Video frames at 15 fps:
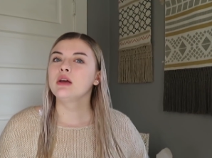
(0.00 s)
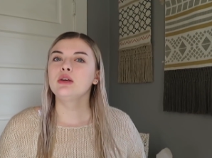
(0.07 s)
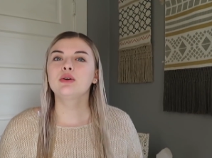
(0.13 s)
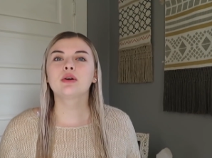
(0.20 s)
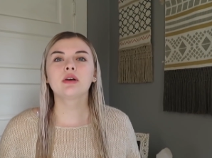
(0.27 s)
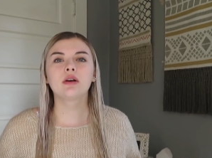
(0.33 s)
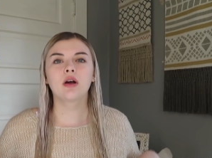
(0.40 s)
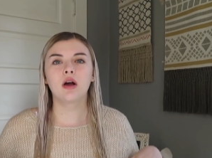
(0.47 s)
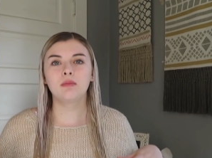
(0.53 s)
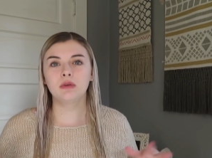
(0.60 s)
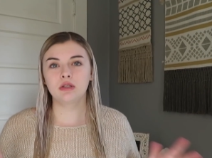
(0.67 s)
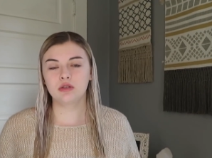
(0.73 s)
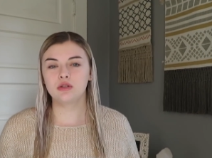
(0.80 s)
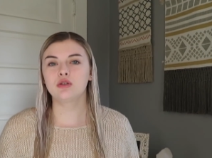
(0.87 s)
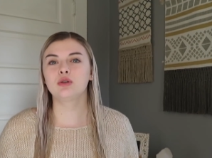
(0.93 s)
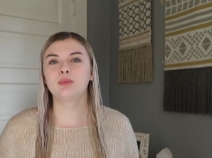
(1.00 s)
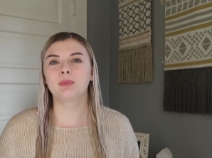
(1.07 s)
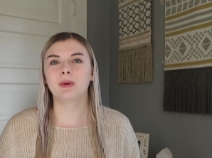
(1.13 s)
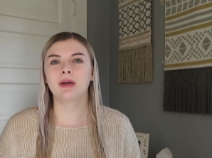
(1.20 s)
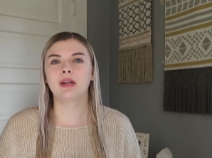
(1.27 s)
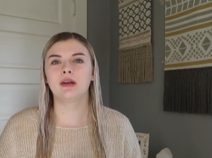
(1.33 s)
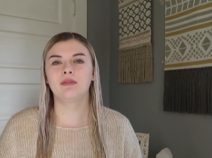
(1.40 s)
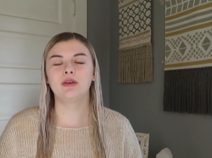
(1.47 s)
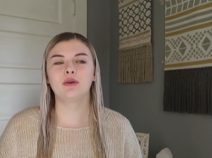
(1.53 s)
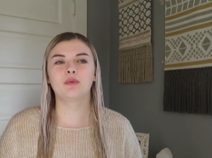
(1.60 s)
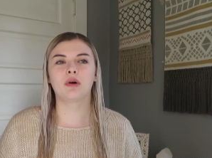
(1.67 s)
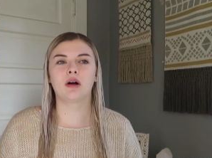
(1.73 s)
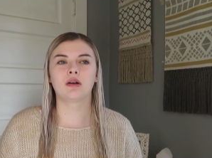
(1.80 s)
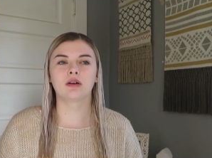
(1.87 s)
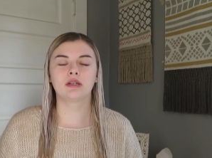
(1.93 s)
you can call me stupid if you
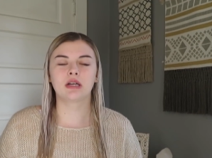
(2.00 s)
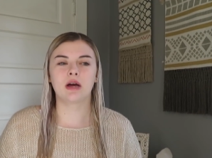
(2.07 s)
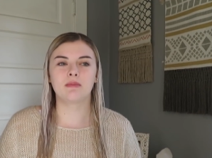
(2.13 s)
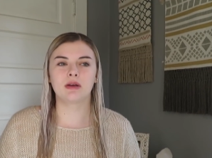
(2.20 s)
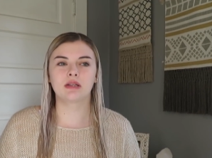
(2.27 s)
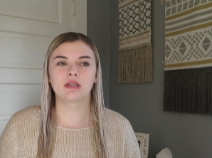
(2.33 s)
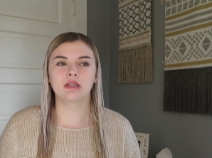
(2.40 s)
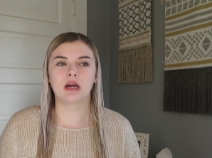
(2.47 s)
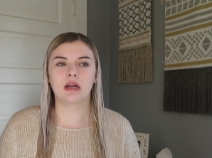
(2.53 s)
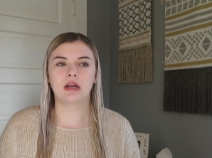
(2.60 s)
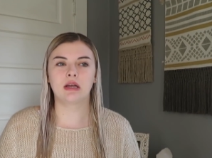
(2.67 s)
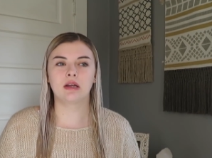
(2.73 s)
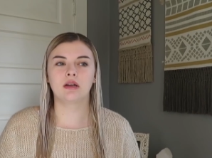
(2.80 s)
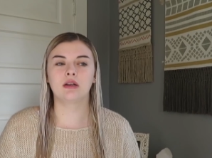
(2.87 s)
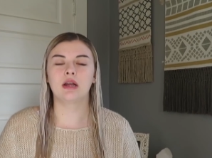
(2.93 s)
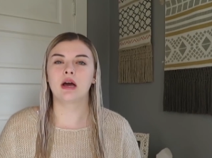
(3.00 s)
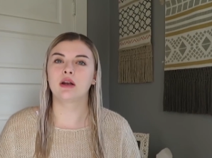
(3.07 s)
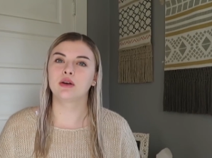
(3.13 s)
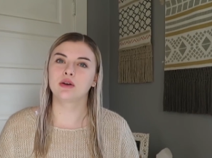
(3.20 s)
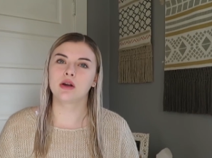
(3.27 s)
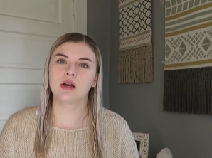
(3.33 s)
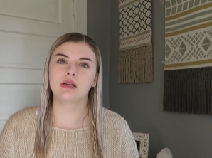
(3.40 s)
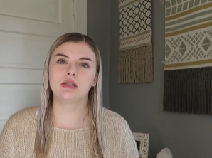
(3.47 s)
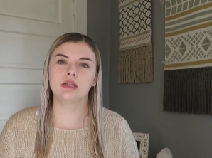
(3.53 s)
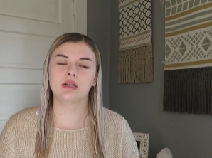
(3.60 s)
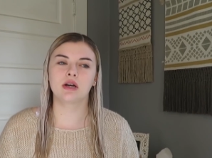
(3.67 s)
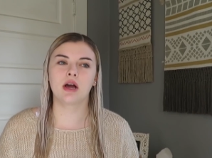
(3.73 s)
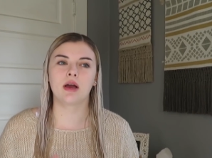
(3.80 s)
want, or tell me it's not a, not a good idea.